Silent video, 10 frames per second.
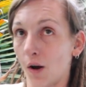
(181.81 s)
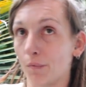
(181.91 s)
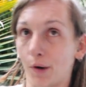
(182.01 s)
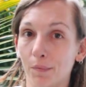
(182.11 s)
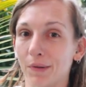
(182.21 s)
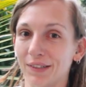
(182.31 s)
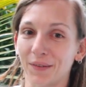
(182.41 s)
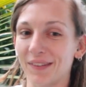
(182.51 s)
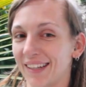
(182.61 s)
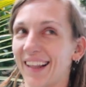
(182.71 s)
on purpose,
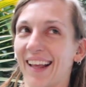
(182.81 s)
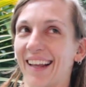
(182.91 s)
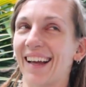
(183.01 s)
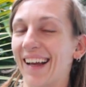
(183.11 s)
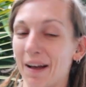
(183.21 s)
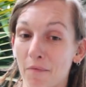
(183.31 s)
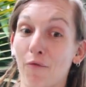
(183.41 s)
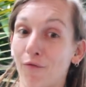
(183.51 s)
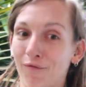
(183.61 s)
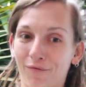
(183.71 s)
it wasn't like a,
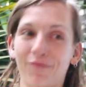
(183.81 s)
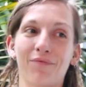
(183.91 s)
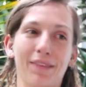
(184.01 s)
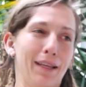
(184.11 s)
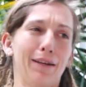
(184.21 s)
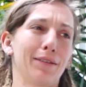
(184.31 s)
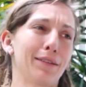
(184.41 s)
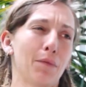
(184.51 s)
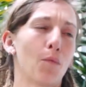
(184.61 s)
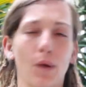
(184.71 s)
you know,
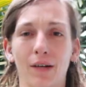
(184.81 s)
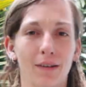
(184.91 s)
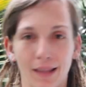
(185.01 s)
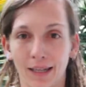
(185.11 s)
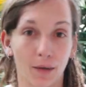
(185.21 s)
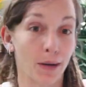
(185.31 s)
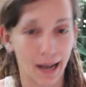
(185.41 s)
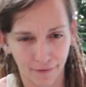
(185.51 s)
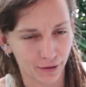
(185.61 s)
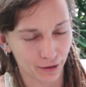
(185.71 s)
some weird thing that we
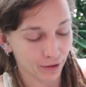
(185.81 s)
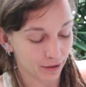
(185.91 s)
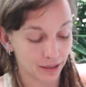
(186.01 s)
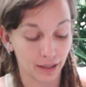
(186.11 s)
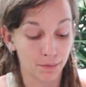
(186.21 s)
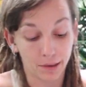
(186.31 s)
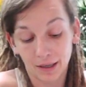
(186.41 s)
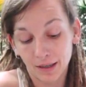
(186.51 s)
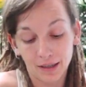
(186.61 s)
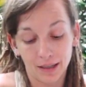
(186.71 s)
have to do or something, but
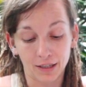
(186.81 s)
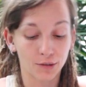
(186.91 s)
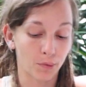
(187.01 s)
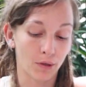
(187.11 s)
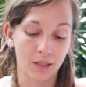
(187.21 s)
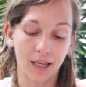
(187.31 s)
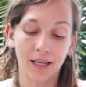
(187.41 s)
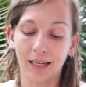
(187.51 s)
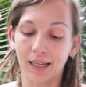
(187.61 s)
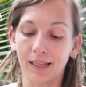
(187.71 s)
just both
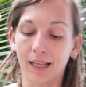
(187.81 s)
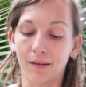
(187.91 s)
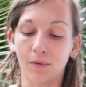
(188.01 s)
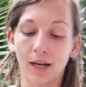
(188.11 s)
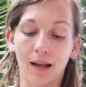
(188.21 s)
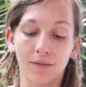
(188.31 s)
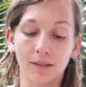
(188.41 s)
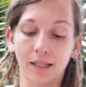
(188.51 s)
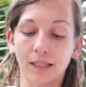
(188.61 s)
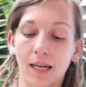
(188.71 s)
did. And then when I
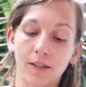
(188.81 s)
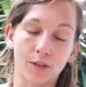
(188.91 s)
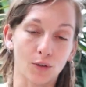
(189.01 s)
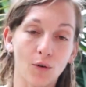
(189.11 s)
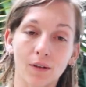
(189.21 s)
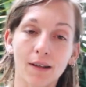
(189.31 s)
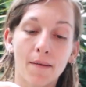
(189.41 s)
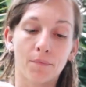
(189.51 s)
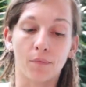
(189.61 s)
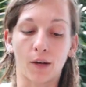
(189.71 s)
was like 10 years old,
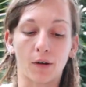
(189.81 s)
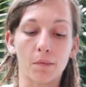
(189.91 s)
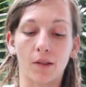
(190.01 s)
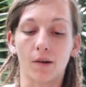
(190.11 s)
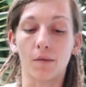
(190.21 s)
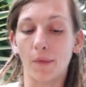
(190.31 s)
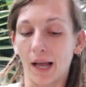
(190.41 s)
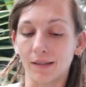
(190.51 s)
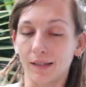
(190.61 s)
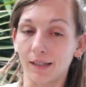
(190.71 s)
my grandmother
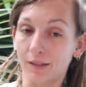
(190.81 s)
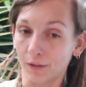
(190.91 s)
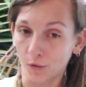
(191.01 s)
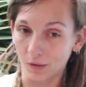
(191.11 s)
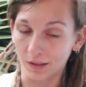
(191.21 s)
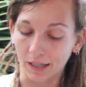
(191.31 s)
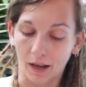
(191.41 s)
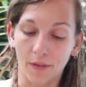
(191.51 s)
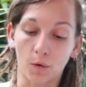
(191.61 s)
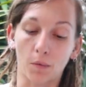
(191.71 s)
passed these silver ones
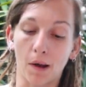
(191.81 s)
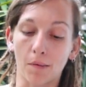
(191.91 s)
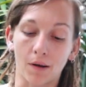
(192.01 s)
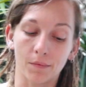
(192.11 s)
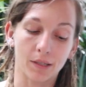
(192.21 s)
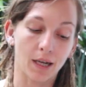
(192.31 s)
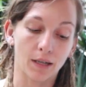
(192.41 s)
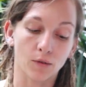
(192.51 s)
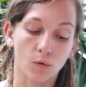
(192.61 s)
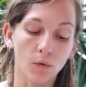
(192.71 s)
down that were my mom's in
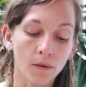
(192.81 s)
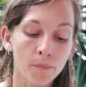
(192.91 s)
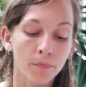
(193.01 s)
high school.